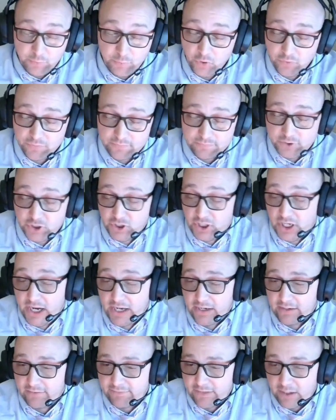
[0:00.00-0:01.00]
both
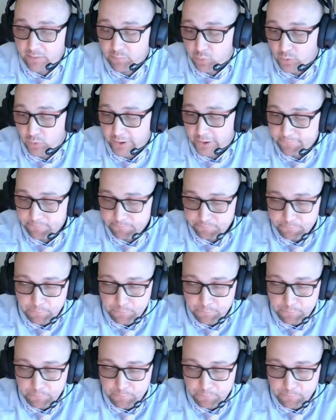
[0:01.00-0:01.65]
crying at that point.